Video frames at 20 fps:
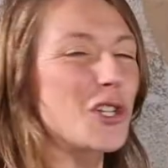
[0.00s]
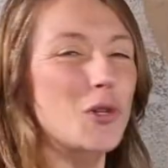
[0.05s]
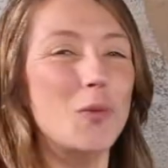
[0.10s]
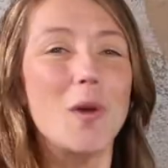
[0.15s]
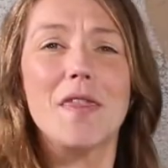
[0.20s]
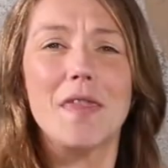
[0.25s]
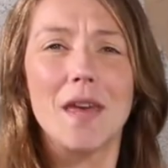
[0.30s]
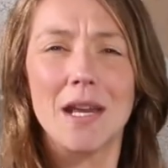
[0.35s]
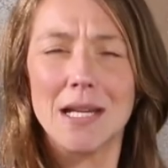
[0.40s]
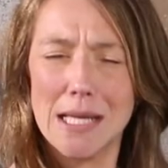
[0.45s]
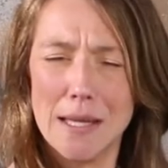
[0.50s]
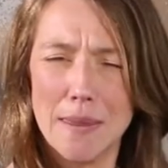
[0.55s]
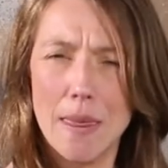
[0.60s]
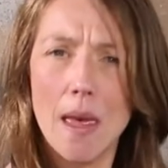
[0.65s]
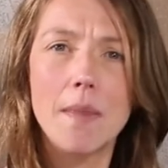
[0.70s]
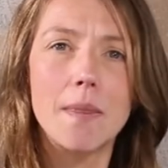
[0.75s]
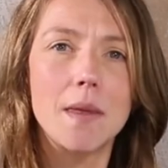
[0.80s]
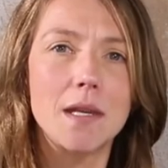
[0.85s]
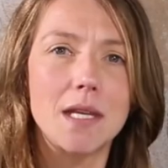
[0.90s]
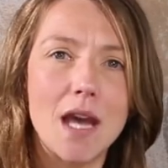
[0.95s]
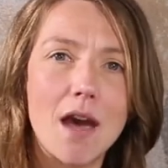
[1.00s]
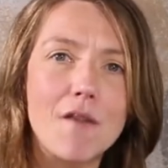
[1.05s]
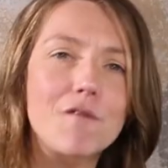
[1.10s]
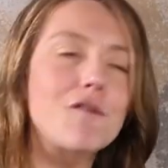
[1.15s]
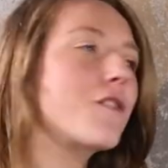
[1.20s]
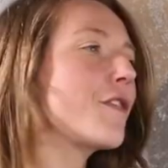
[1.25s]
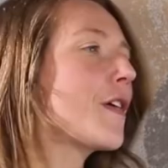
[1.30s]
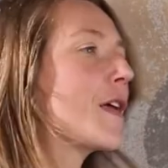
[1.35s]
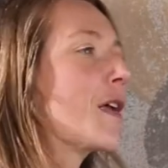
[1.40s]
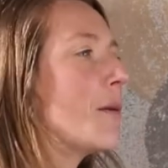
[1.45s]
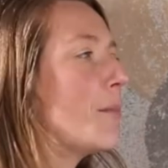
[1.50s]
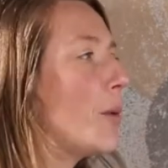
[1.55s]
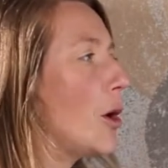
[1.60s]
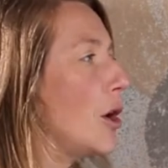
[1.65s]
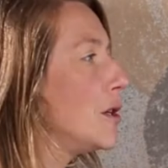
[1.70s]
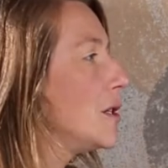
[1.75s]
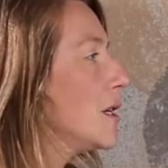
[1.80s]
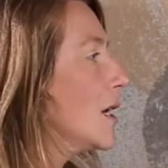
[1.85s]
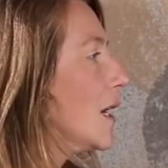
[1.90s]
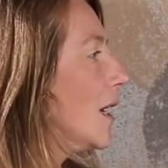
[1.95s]
just wee things like that that you have to think
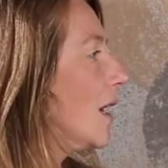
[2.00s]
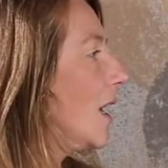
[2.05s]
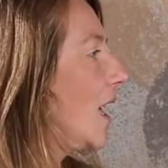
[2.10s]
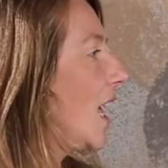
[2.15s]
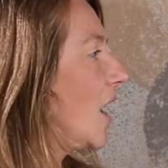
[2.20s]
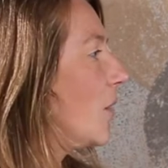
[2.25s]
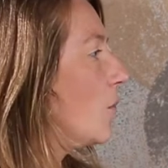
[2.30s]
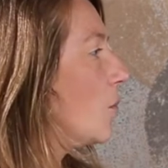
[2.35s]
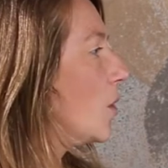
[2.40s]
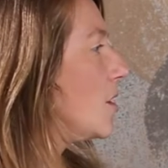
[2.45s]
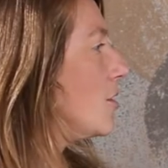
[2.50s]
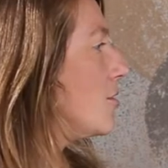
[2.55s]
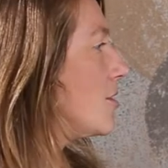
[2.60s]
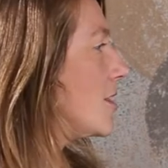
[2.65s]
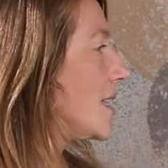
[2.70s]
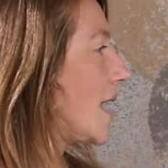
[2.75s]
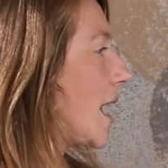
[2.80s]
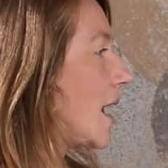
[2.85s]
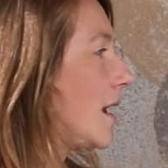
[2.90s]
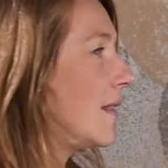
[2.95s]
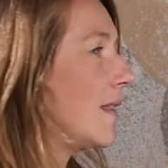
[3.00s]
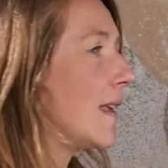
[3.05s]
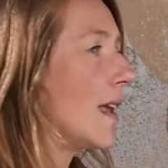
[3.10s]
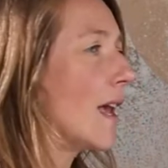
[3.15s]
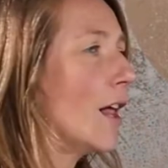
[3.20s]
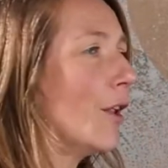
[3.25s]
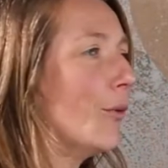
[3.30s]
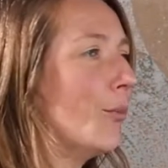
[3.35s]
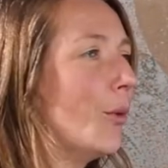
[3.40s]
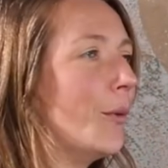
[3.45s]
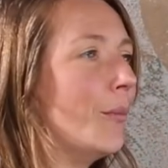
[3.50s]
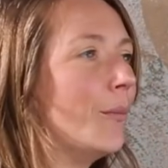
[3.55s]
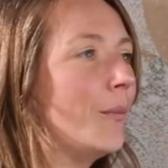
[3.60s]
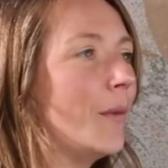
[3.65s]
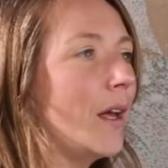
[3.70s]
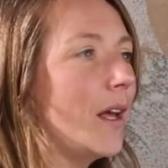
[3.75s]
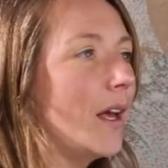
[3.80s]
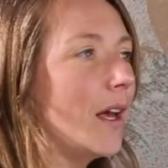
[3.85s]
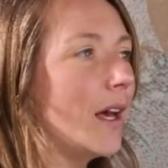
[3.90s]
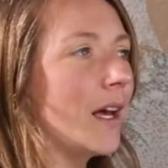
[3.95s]
about um, when you're designing the album
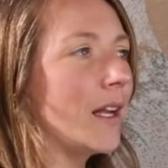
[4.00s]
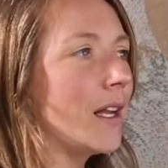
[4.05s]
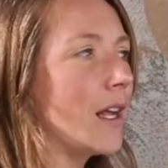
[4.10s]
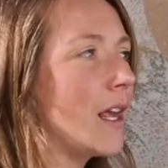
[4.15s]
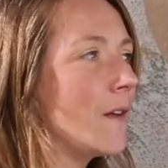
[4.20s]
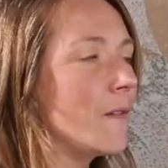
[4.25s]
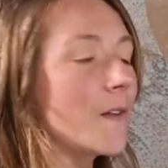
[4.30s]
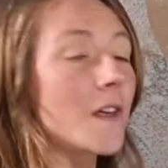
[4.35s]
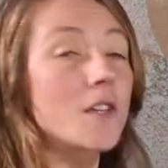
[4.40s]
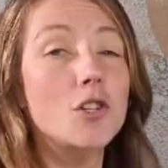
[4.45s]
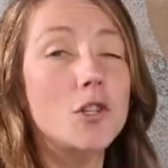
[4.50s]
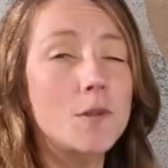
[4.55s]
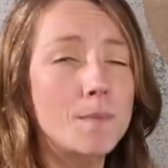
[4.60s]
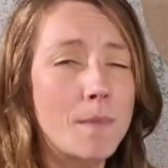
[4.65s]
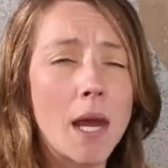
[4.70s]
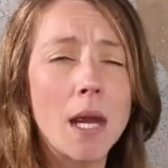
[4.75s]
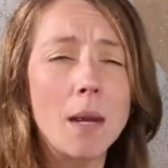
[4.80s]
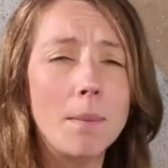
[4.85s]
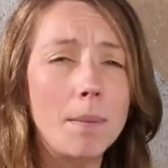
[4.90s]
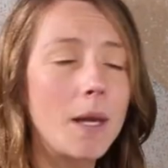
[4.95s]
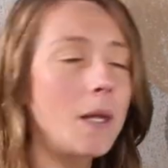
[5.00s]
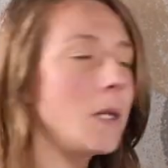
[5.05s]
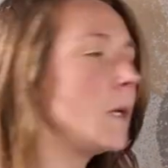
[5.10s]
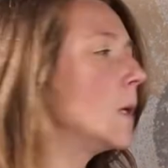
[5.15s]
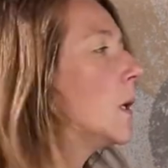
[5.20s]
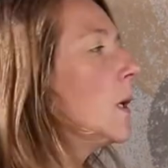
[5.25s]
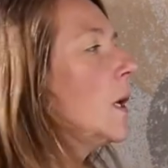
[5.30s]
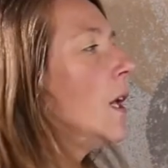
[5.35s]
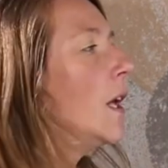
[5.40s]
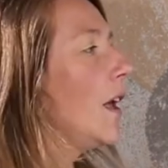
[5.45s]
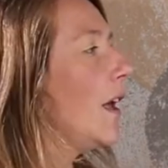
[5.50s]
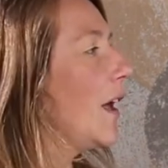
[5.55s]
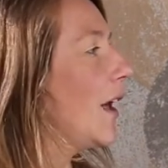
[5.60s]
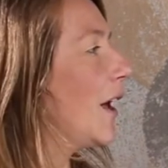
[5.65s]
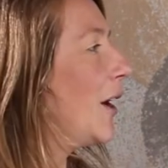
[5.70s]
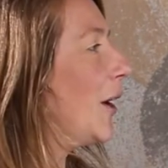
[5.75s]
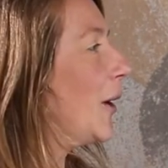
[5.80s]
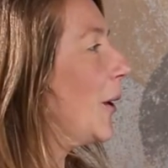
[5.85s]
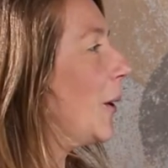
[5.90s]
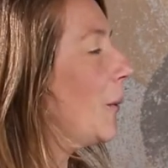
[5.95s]
and again that's just my opinion
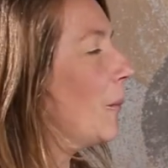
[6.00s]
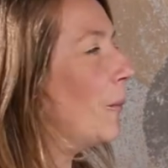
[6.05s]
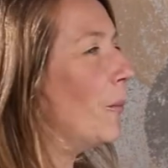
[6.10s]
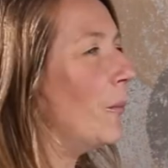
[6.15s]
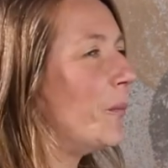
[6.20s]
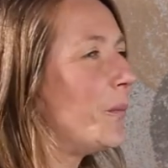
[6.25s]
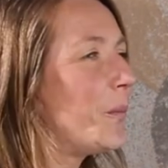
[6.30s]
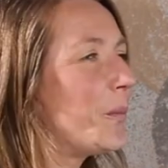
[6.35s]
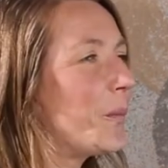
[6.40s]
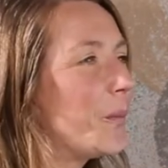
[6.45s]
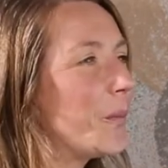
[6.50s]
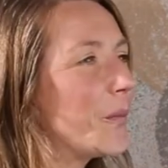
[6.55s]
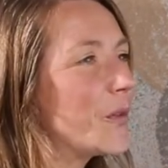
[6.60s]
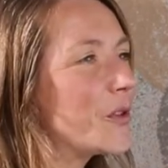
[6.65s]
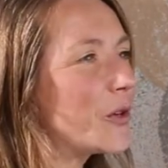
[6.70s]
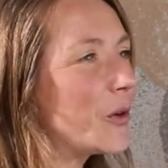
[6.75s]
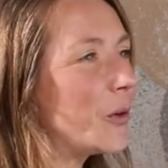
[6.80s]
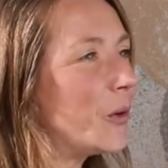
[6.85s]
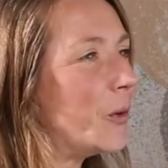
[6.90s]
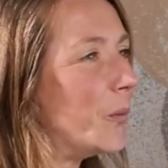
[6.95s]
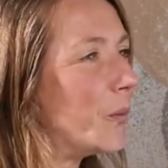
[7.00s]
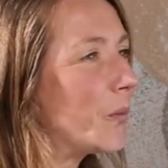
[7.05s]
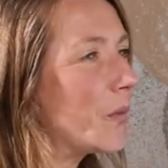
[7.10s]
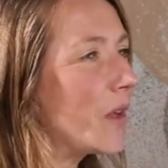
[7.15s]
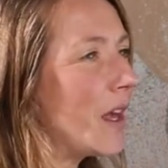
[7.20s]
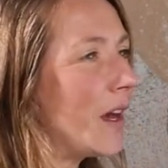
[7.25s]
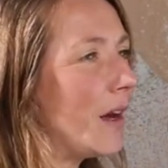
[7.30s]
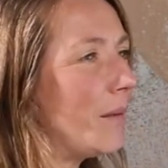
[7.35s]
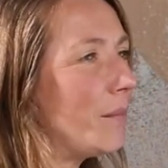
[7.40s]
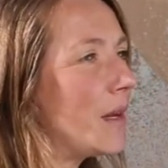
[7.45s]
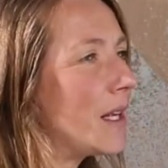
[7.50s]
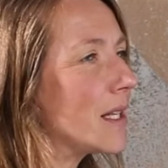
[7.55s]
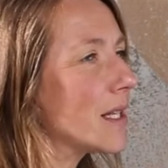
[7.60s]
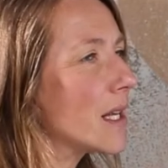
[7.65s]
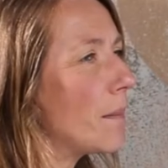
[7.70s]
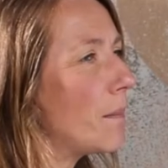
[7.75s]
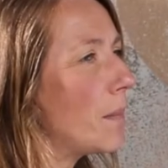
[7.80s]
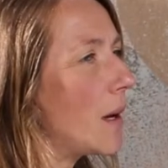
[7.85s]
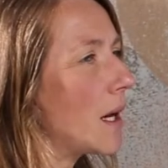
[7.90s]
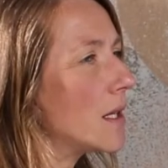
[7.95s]
um, so yeah let's
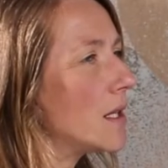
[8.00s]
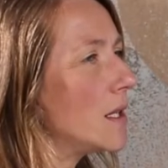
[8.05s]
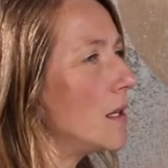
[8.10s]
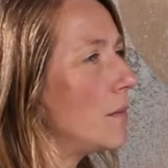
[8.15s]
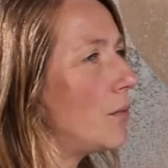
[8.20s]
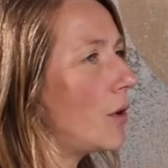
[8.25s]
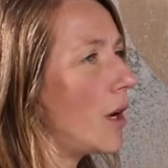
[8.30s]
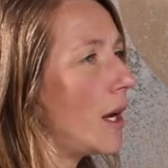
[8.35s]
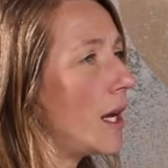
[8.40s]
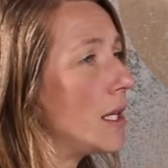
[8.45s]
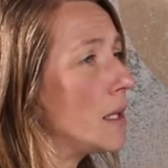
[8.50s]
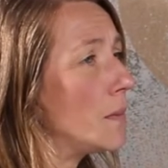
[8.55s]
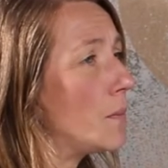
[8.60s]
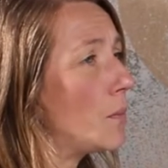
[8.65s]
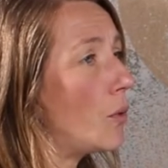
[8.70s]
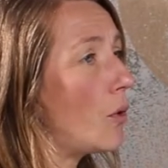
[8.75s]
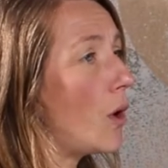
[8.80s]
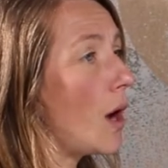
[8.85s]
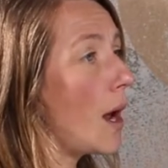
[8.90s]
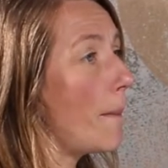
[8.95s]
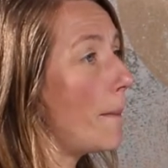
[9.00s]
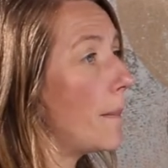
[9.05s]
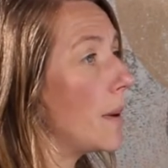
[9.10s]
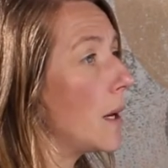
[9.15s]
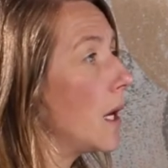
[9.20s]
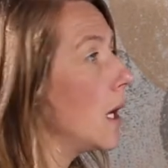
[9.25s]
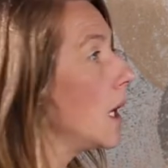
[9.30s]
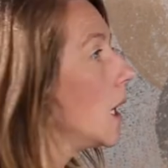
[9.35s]
get back to the bride's prep